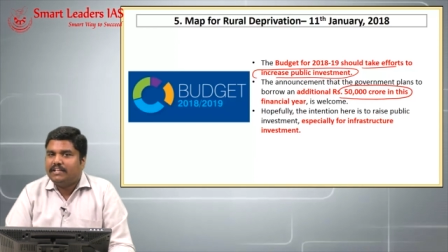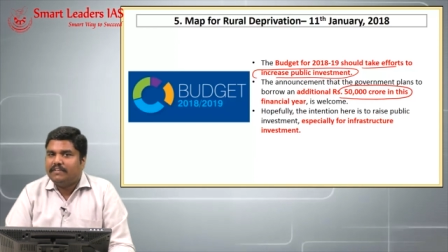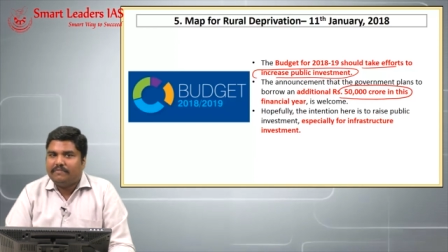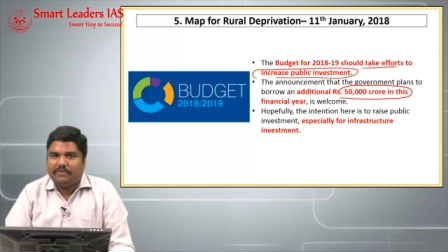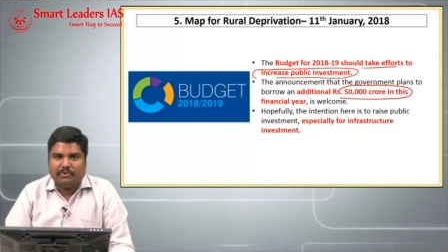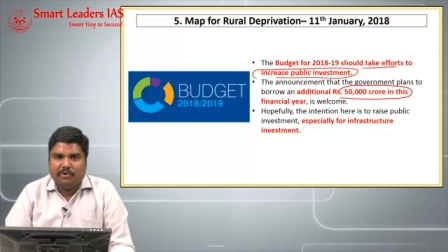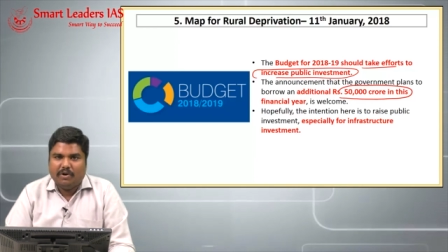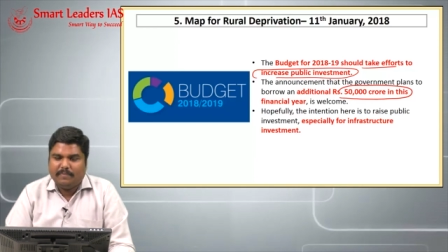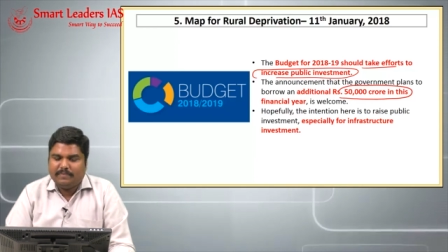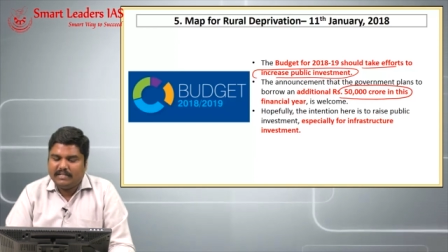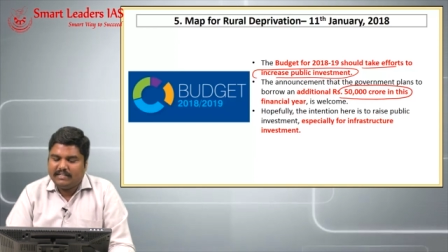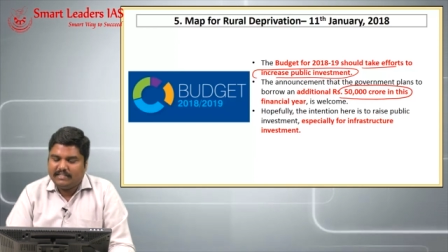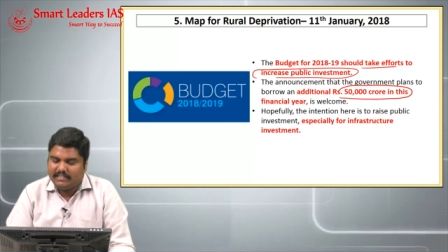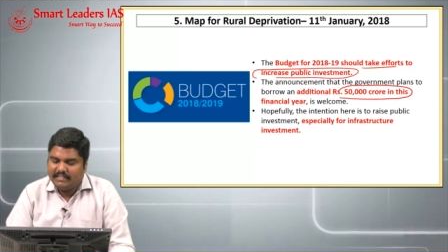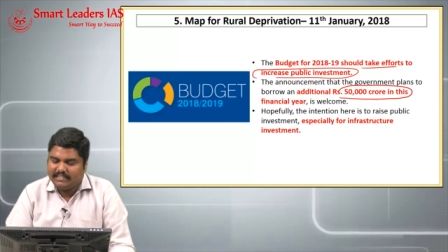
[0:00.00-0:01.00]
We hope
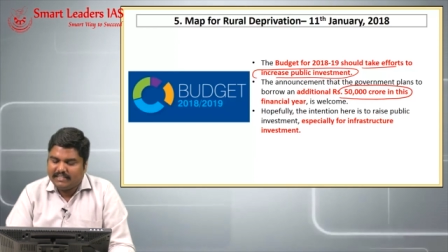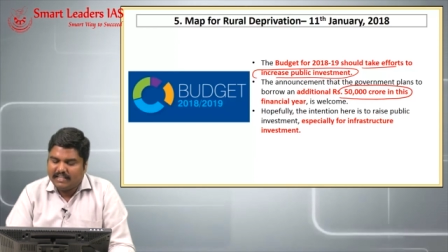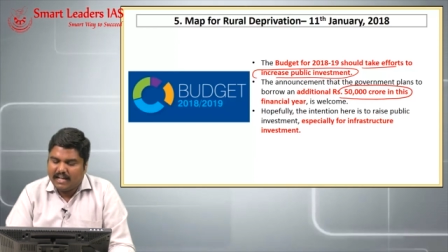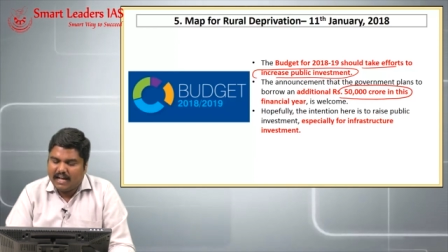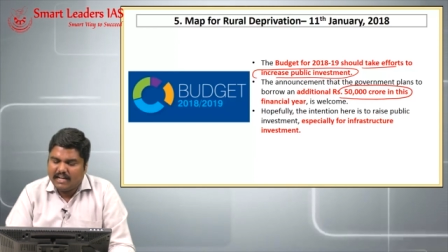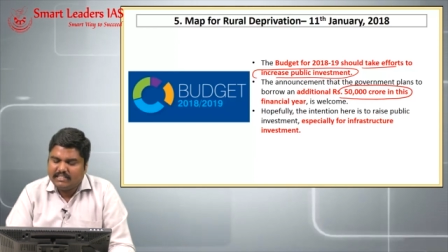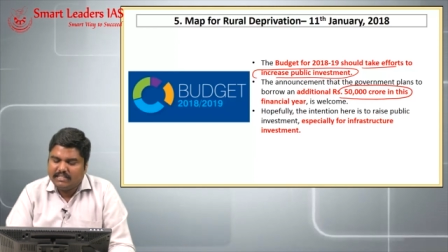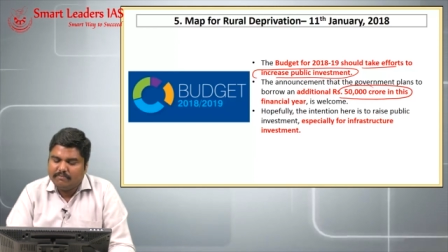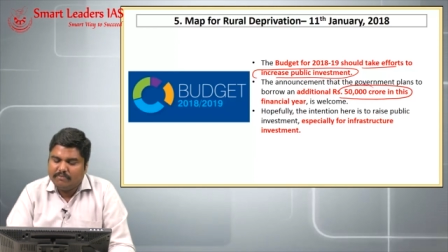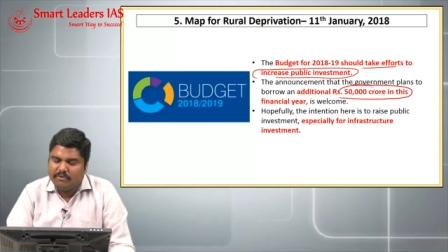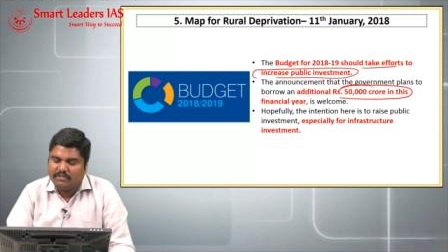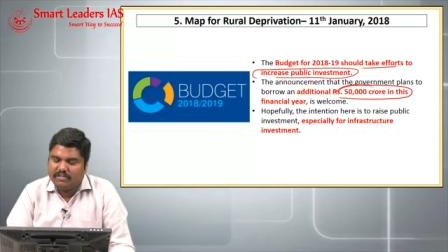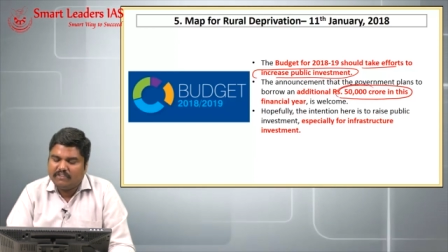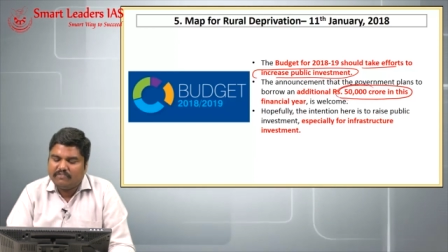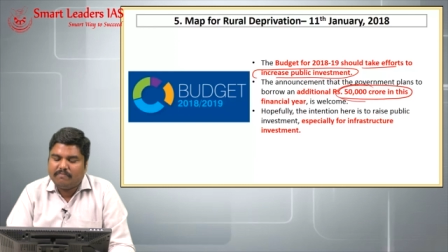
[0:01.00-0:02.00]
that this large
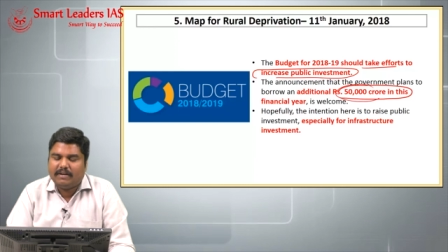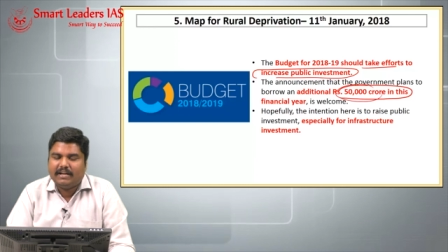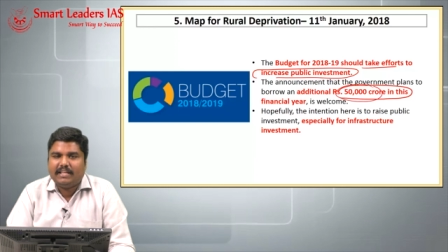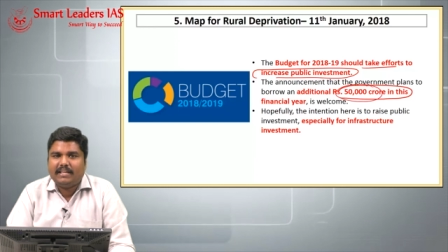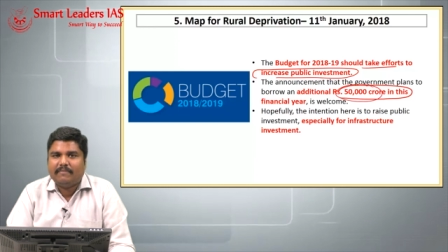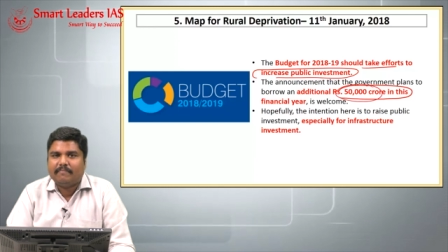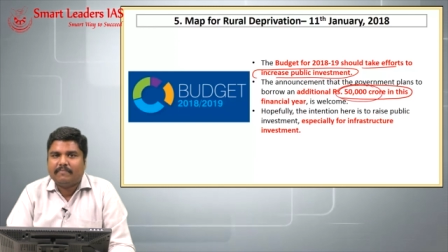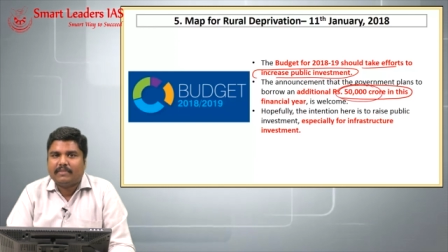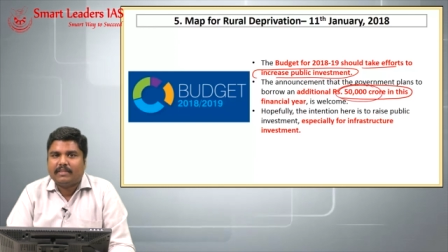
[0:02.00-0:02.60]
amount of money